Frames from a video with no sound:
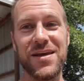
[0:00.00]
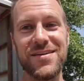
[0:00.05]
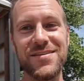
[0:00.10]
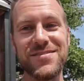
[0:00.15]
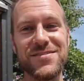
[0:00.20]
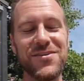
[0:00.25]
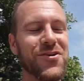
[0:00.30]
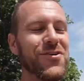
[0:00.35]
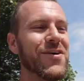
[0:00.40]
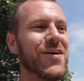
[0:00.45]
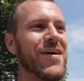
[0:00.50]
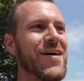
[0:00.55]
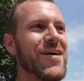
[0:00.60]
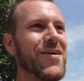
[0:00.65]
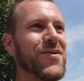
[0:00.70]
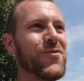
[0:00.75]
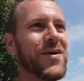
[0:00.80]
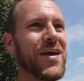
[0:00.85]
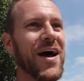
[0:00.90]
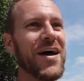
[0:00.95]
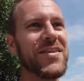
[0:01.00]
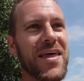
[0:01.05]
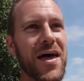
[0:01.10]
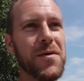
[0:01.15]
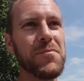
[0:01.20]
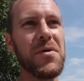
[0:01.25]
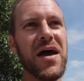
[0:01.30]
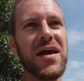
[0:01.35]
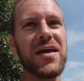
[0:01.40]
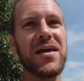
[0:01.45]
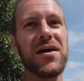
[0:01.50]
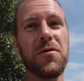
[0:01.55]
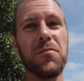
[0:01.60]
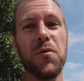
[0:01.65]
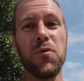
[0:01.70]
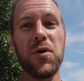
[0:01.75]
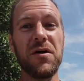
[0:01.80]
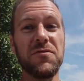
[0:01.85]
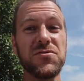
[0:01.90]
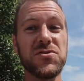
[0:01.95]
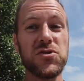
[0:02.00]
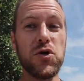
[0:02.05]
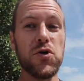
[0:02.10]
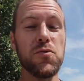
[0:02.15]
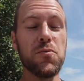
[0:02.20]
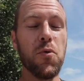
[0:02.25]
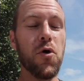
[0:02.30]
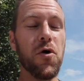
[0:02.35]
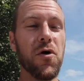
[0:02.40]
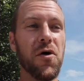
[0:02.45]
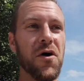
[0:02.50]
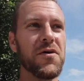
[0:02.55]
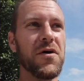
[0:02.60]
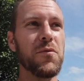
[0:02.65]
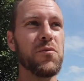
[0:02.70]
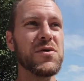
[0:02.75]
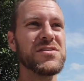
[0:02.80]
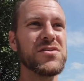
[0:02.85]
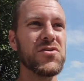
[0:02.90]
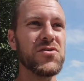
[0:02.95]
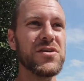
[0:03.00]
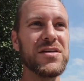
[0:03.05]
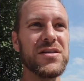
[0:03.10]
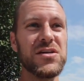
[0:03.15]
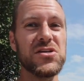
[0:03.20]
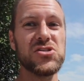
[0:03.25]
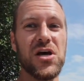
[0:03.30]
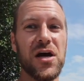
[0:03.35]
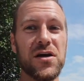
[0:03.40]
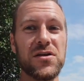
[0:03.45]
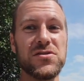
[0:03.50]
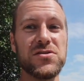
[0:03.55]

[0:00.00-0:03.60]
it. So we got that back here, but we have two more that we still need to check